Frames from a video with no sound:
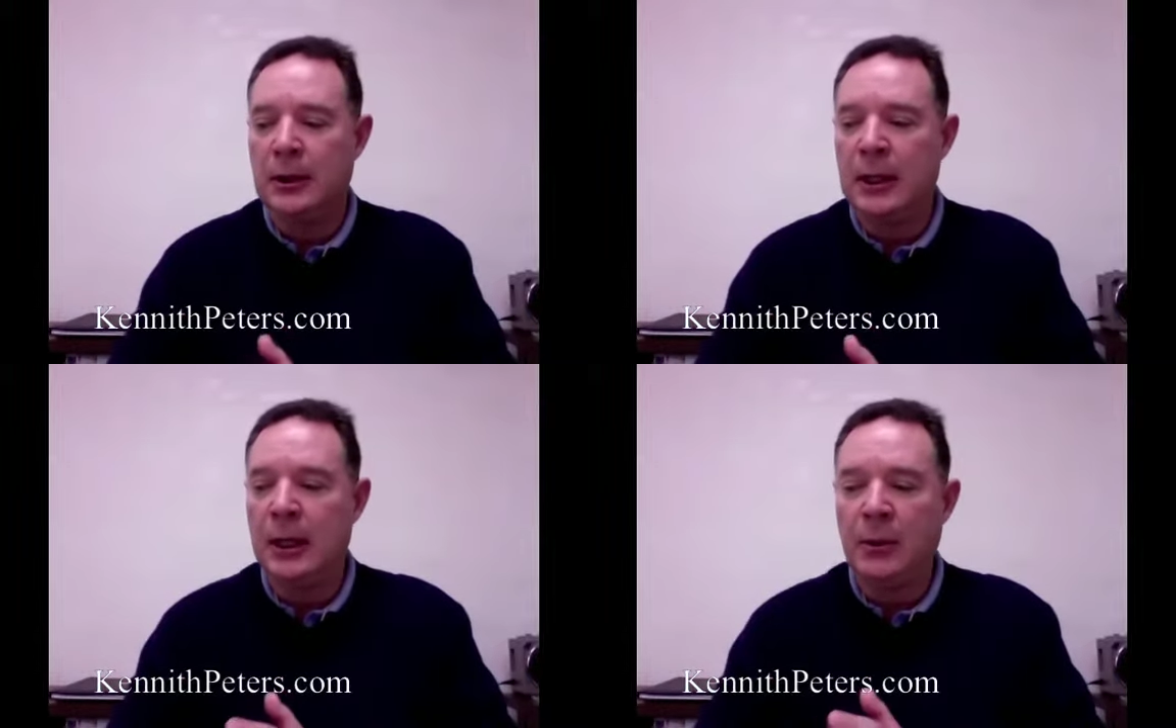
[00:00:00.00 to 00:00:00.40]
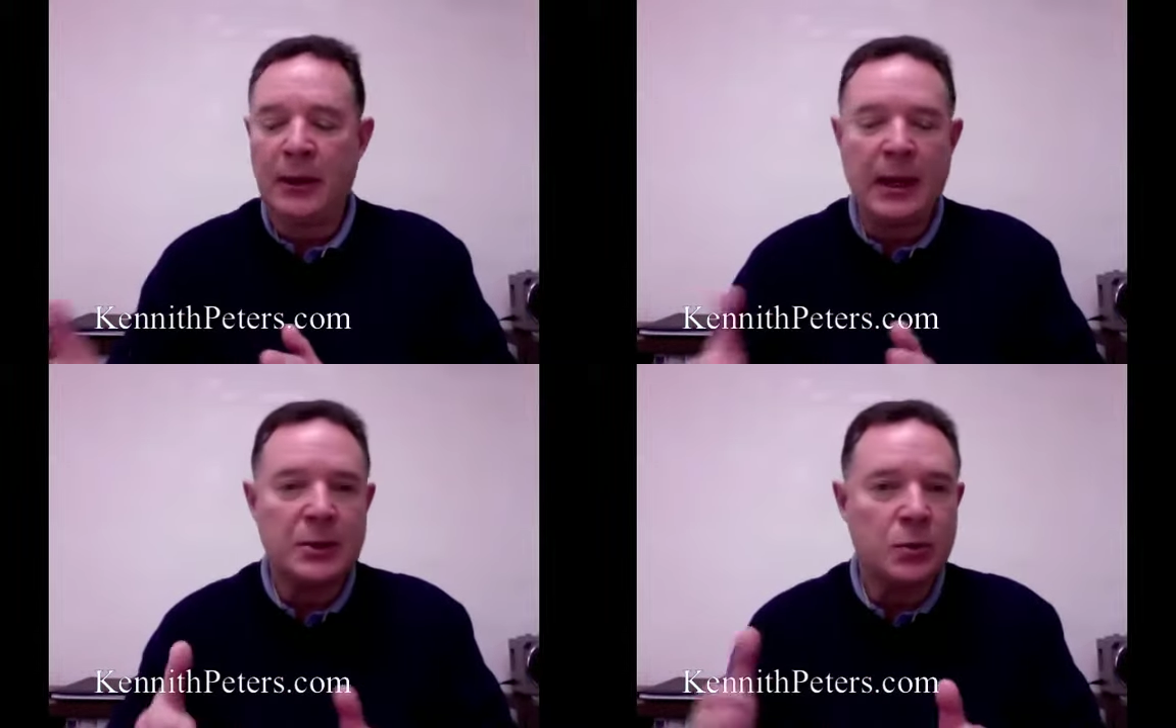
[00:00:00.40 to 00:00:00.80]
anyway,
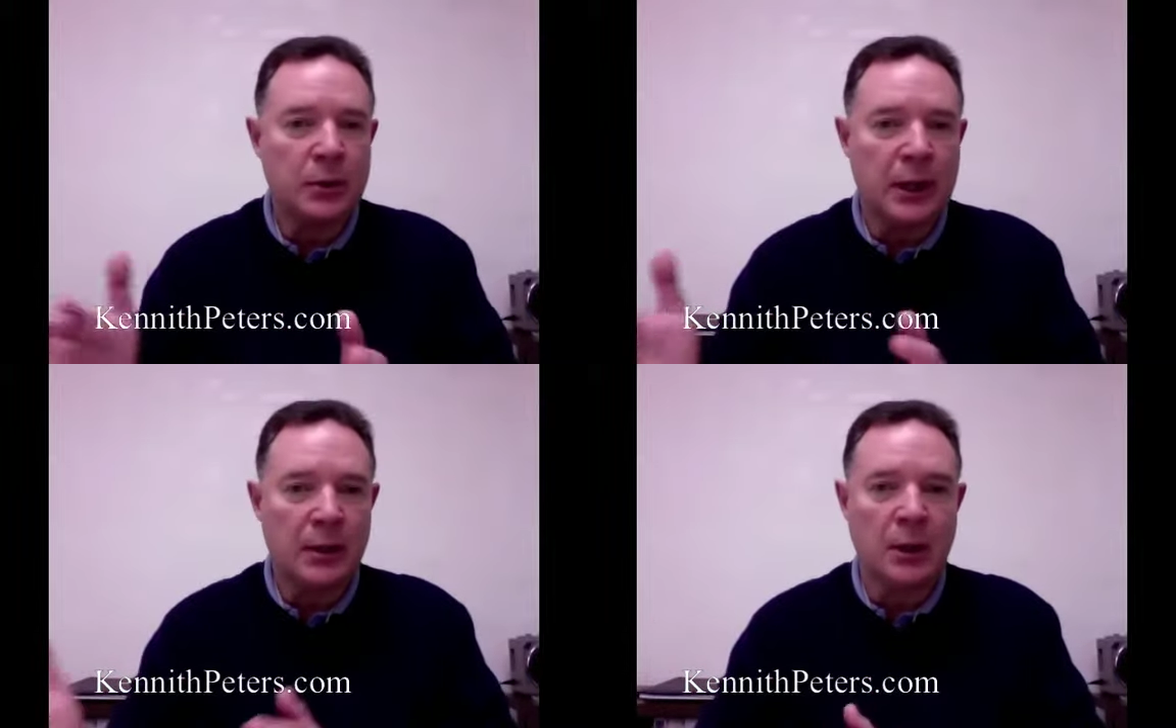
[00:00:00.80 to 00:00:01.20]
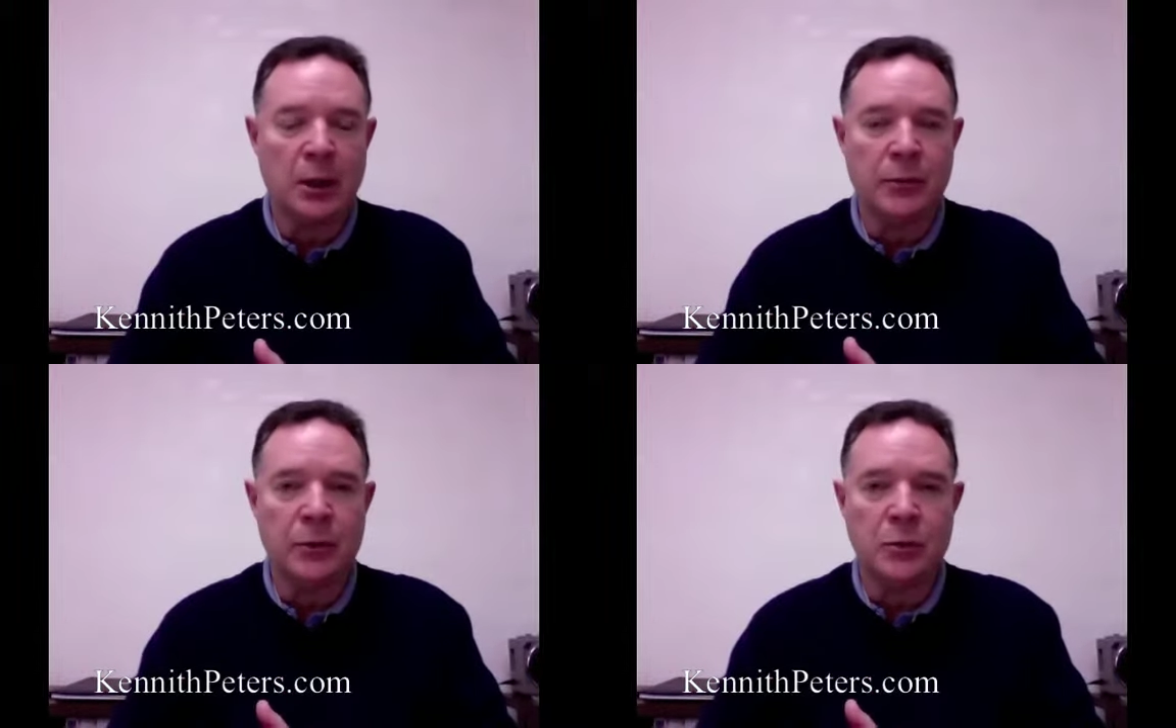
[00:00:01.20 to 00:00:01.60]
that's what that
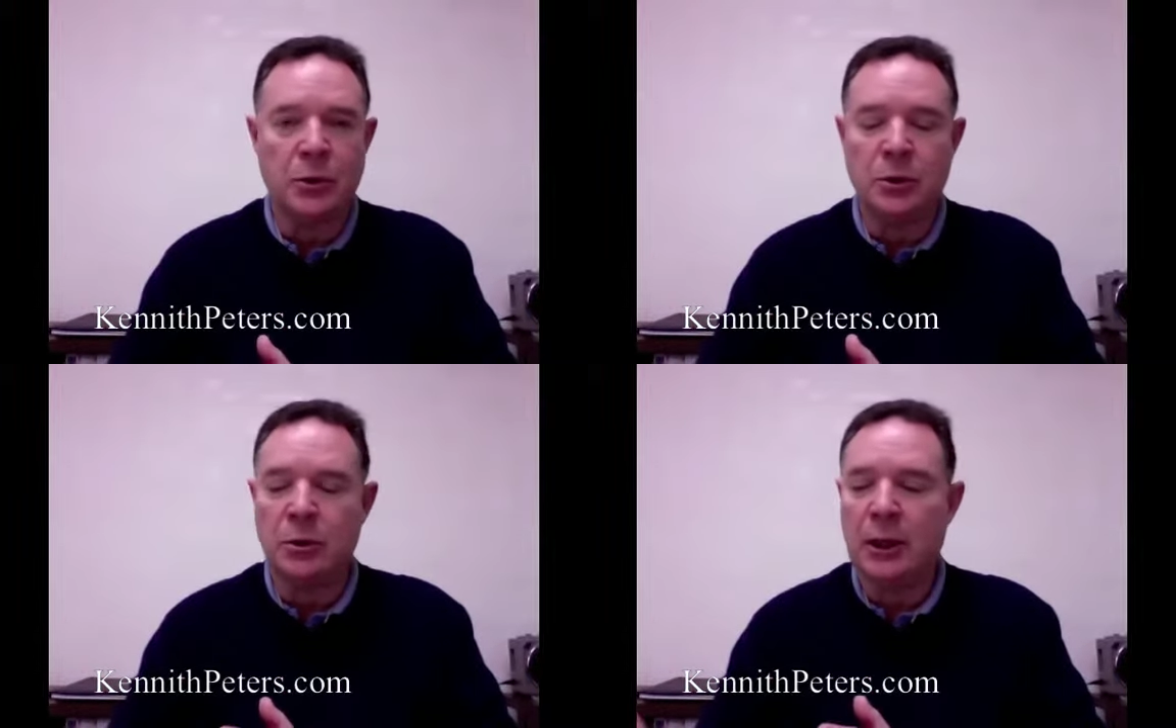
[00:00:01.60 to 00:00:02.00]
coverage would do.